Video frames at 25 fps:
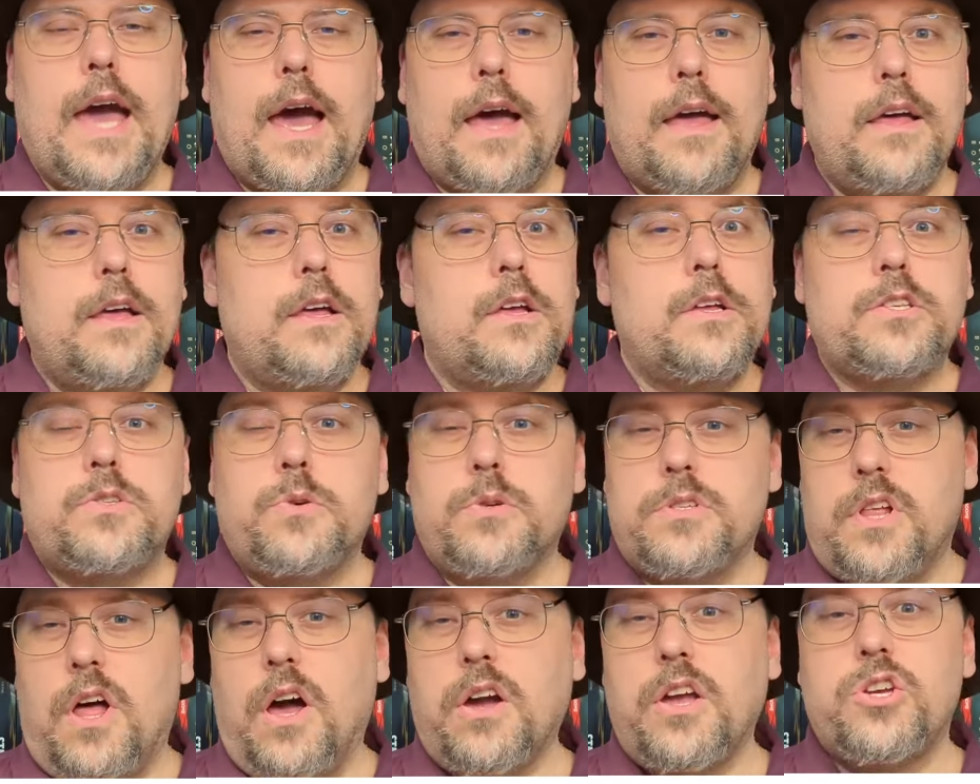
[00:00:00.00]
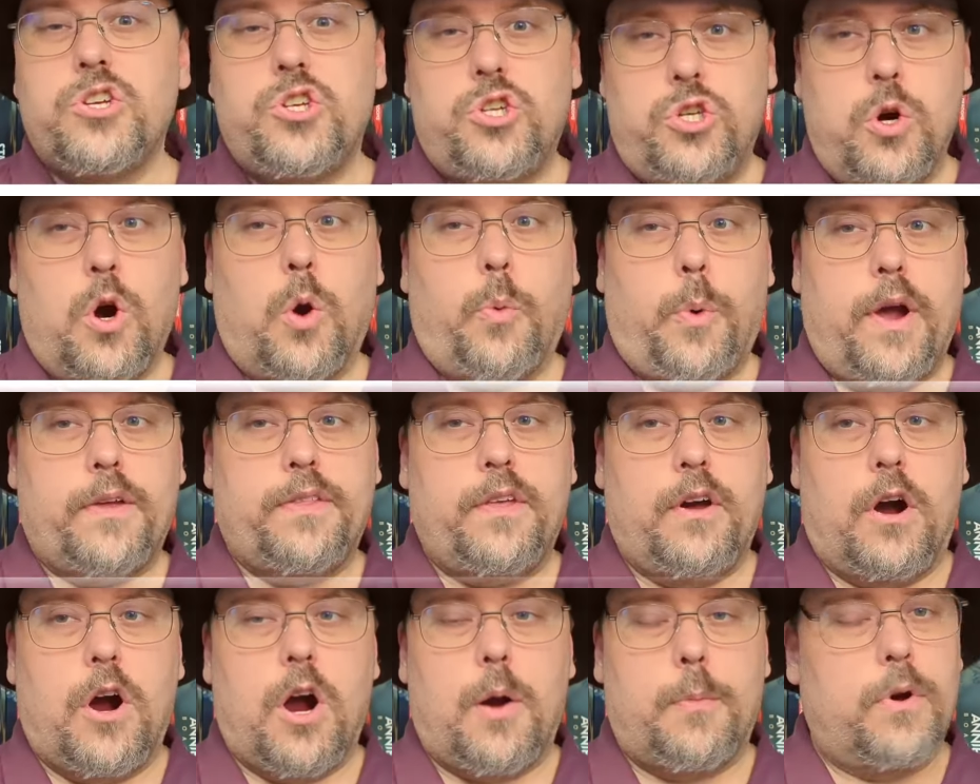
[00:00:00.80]
Yeah. So as long as you're
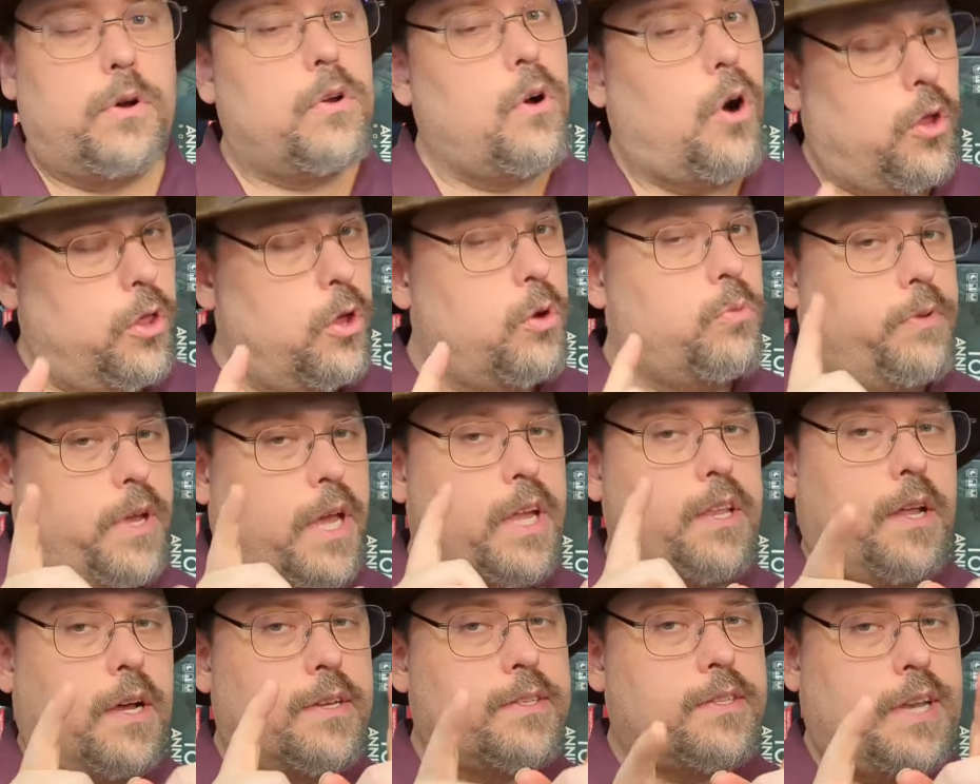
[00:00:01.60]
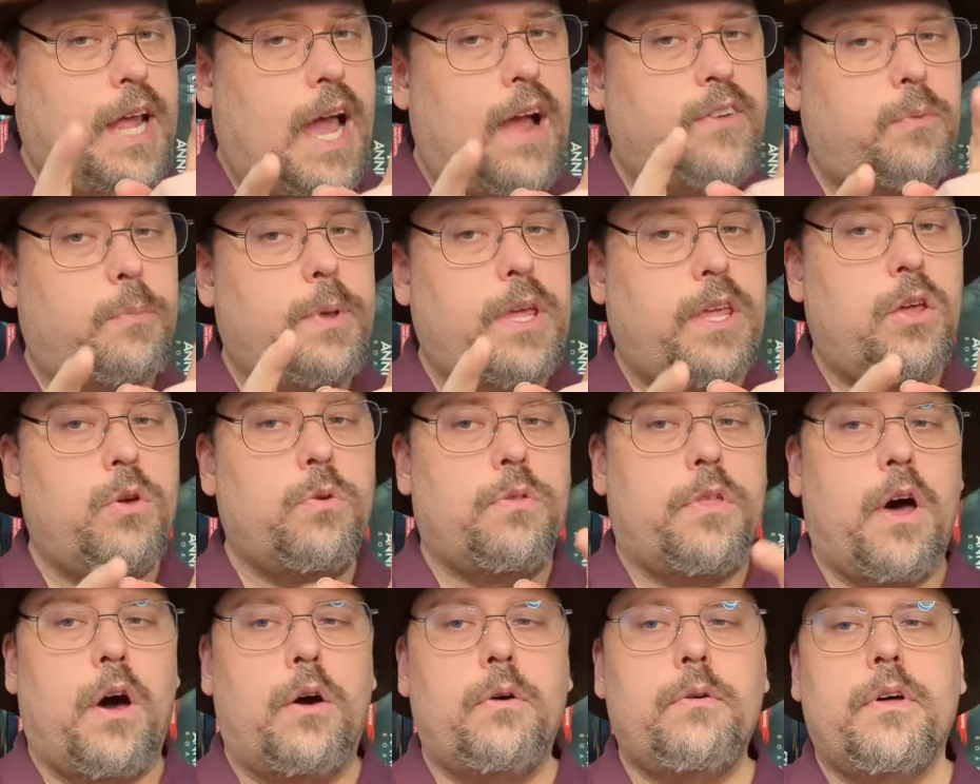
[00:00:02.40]
wearing the armor, although it doesn't have to
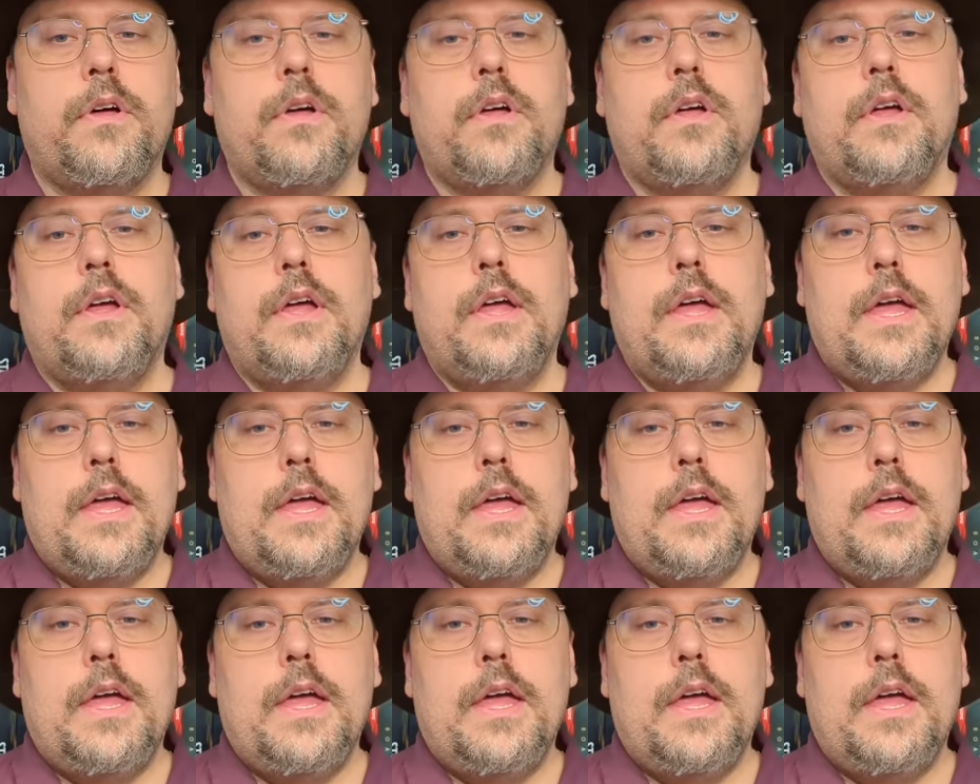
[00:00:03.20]
be you though,